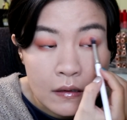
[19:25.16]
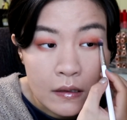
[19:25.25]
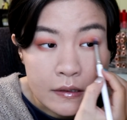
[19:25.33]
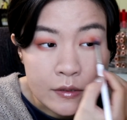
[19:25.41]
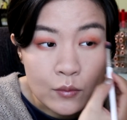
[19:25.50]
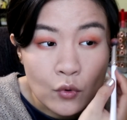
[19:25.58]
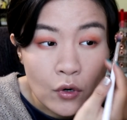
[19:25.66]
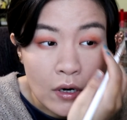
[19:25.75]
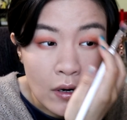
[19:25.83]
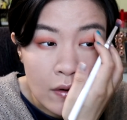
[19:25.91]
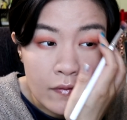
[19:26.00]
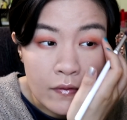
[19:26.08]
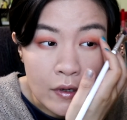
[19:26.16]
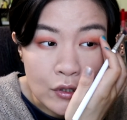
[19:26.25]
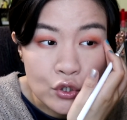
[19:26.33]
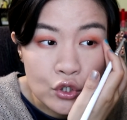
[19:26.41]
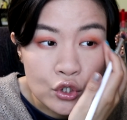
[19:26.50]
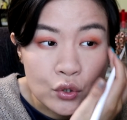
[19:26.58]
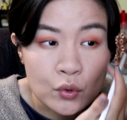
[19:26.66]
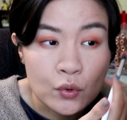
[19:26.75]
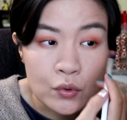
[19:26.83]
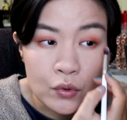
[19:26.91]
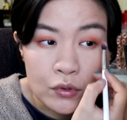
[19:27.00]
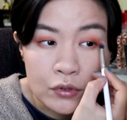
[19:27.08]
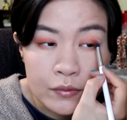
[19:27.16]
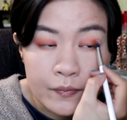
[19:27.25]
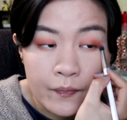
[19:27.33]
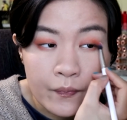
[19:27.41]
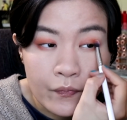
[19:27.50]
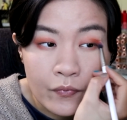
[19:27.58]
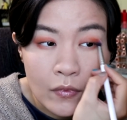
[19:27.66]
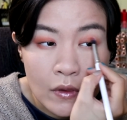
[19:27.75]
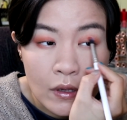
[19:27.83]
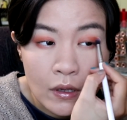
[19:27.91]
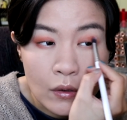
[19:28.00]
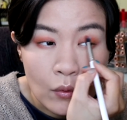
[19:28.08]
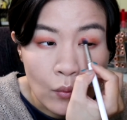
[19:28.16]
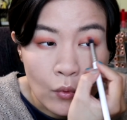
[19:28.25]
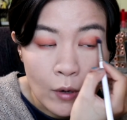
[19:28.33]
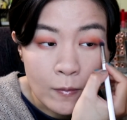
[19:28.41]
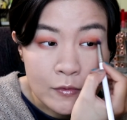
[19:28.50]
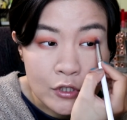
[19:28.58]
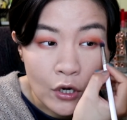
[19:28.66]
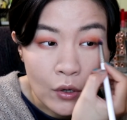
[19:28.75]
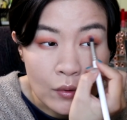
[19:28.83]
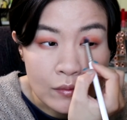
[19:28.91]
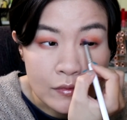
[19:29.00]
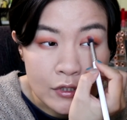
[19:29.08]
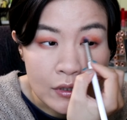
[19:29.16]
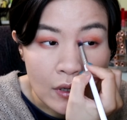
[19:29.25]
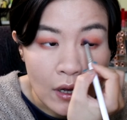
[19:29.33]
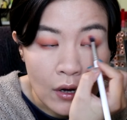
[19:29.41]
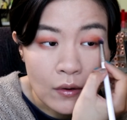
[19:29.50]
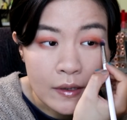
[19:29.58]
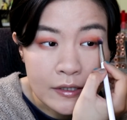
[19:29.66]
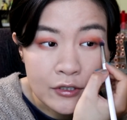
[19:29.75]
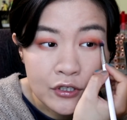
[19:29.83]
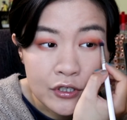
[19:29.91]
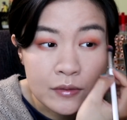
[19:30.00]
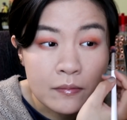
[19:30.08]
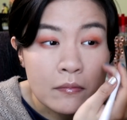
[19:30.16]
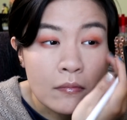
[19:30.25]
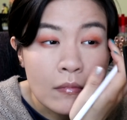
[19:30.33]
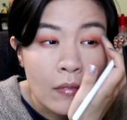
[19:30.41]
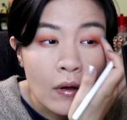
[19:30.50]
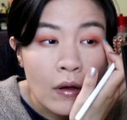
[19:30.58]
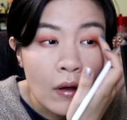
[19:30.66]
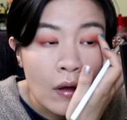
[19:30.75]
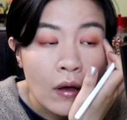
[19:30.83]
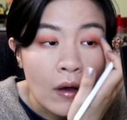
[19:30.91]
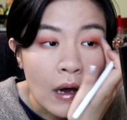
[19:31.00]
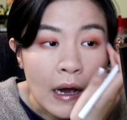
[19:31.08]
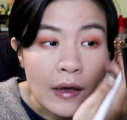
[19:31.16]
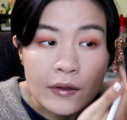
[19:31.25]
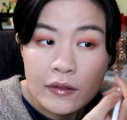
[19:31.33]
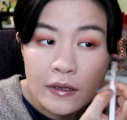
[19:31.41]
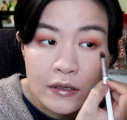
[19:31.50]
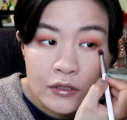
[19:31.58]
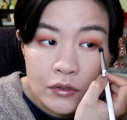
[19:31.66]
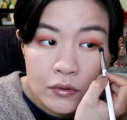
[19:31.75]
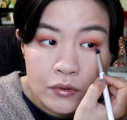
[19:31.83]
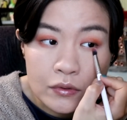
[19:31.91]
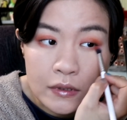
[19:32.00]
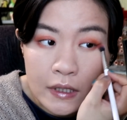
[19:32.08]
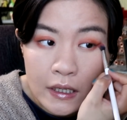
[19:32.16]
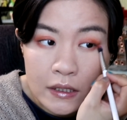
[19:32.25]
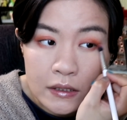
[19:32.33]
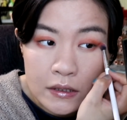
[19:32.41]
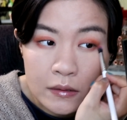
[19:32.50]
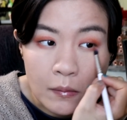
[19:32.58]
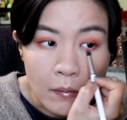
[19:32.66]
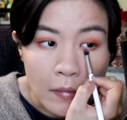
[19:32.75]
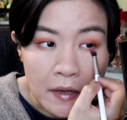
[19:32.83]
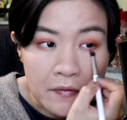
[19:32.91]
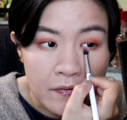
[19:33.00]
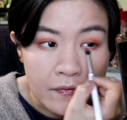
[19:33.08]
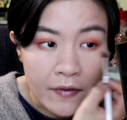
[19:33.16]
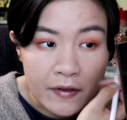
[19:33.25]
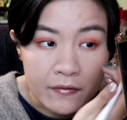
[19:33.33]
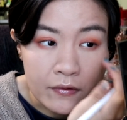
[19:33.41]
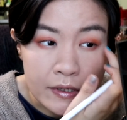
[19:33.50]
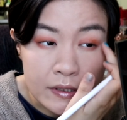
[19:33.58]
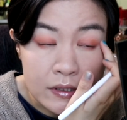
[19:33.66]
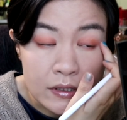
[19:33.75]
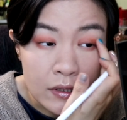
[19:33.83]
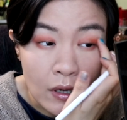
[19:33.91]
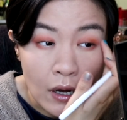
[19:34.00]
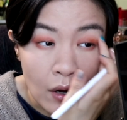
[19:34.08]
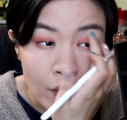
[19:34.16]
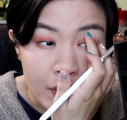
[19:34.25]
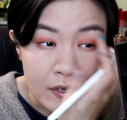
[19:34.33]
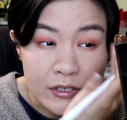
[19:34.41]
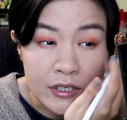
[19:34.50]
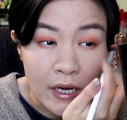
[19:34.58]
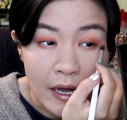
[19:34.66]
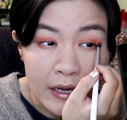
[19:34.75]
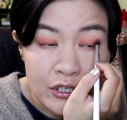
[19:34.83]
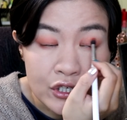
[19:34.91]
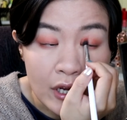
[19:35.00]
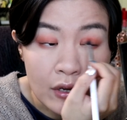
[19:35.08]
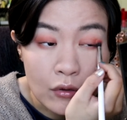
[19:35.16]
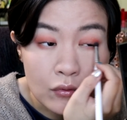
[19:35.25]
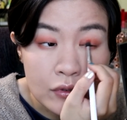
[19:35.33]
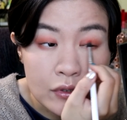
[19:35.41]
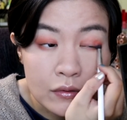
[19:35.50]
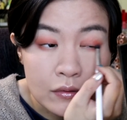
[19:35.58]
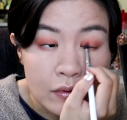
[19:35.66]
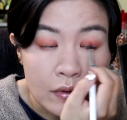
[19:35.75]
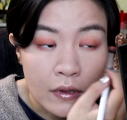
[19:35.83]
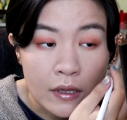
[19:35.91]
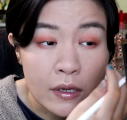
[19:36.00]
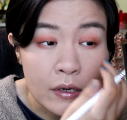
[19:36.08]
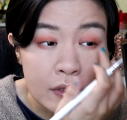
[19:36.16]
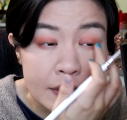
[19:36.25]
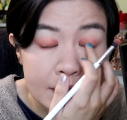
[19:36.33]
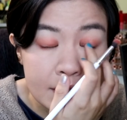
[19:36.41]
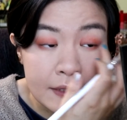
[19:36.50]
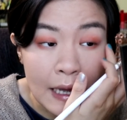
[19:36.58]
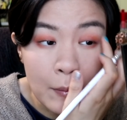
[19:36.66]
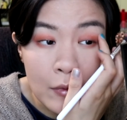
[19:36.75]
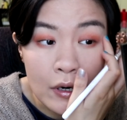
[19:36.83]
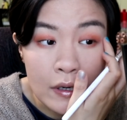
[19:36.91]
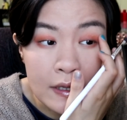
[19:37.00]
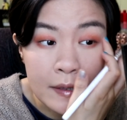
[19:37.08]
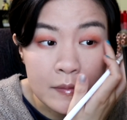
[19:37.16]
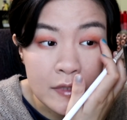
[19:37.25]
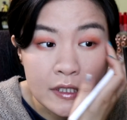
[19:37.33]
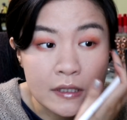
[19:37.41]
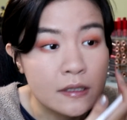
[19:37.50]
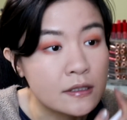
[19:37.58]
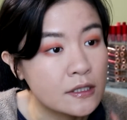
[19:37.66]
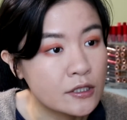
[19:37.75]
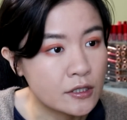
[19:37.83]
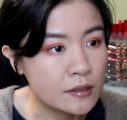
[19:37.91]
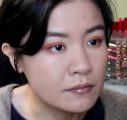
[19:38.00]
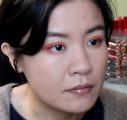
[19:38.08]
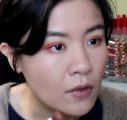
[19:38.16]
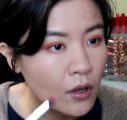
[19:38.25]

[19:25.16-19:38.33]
It's more of a true warm toned orange. I think Suku does my favorite orange eyeshadows. Their summer limited edition